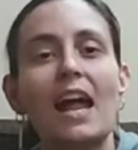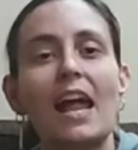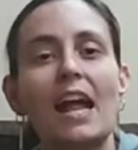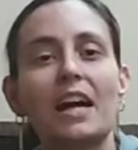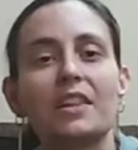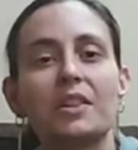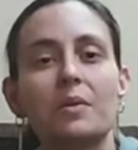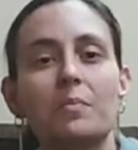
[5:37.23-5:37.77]

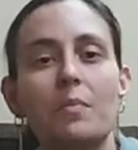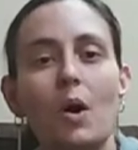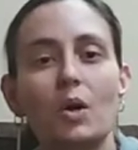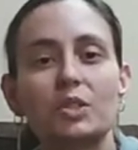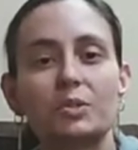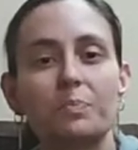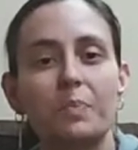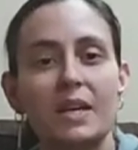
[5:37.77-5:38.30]
And the
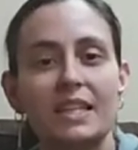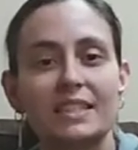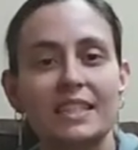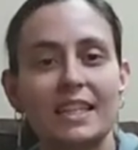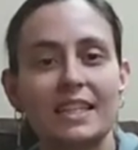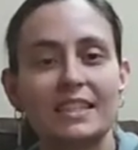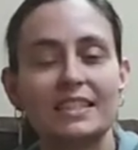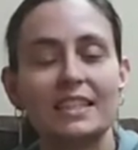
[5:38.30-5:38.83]
most
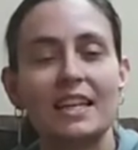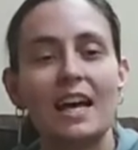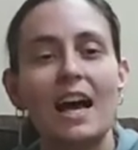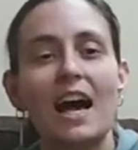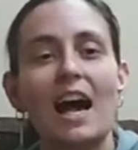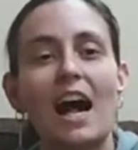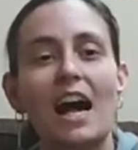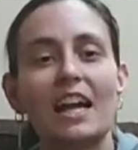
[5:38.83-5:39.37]
business
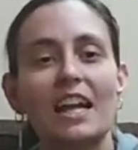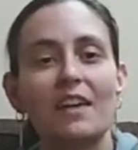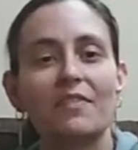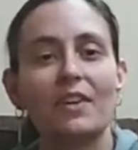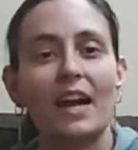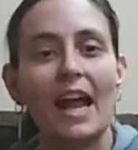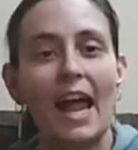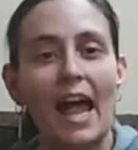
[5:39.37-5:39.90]
I
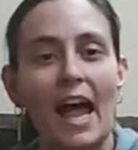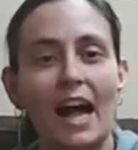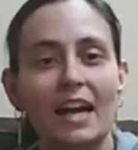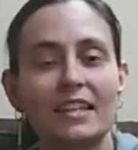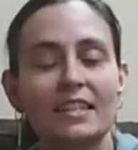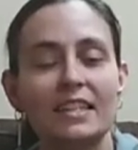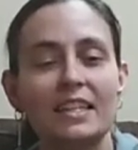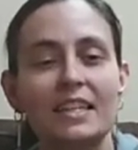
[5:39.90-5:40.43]
ever
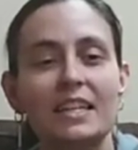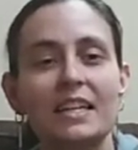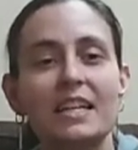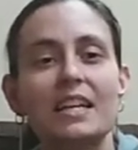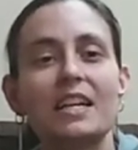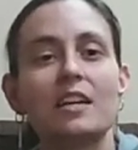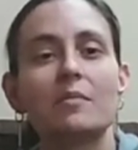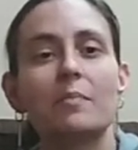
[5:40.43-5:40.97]
had
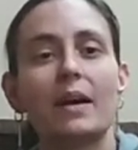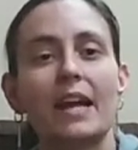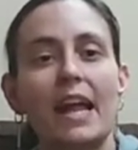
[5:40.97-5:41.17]
in my